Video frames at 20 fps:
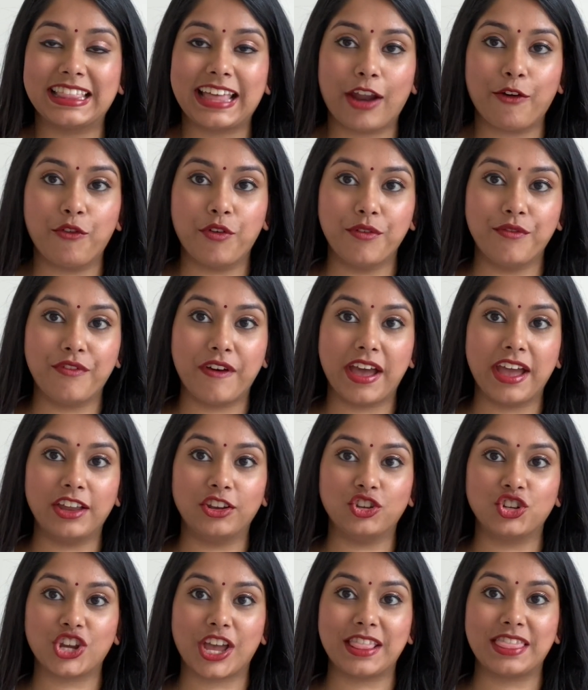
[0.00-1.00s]
that
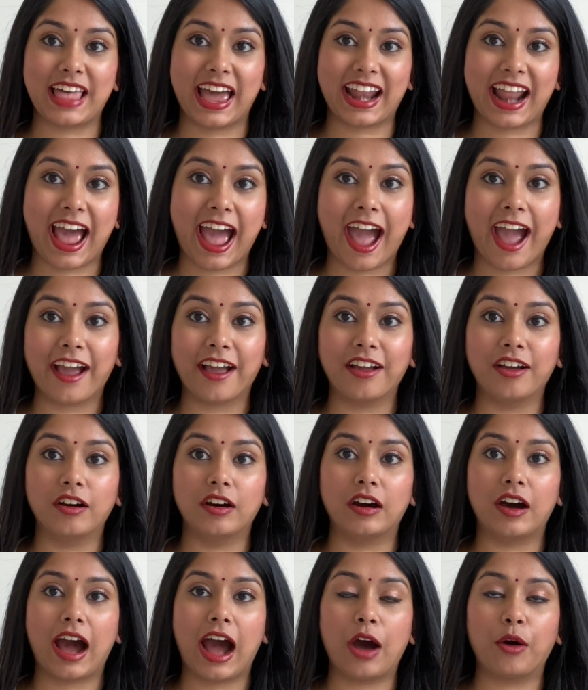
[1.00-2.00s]
revenge and that
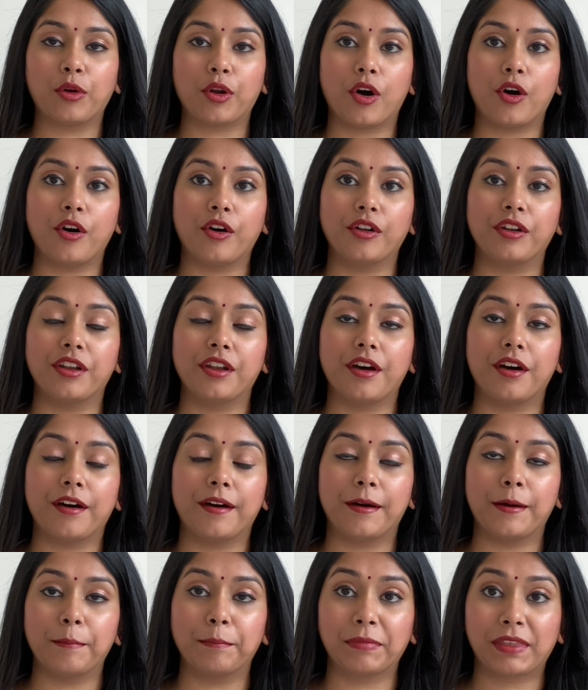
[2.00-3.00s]
anger out
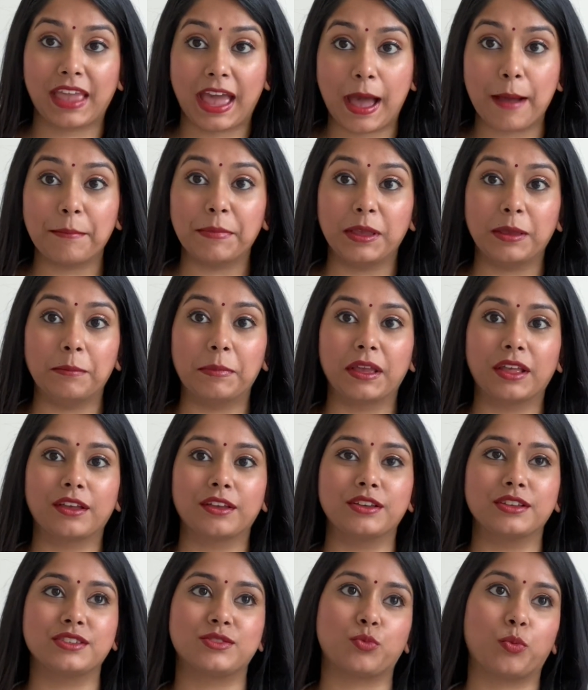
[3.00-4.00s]
on Cammy
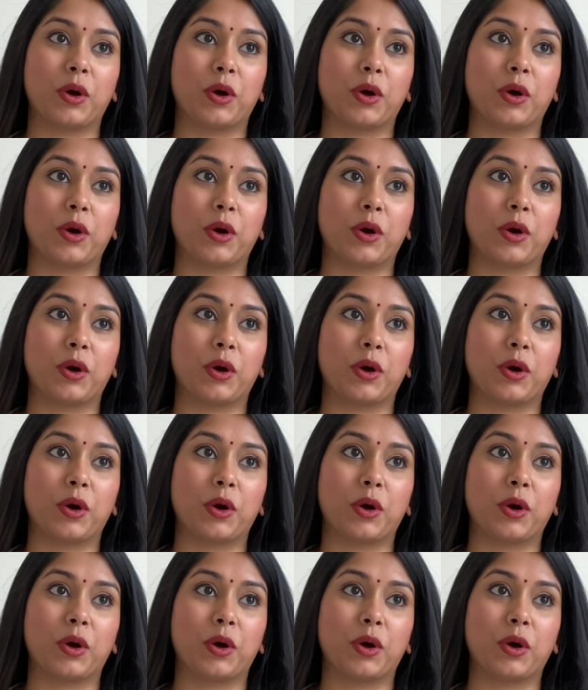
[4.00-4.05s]
because,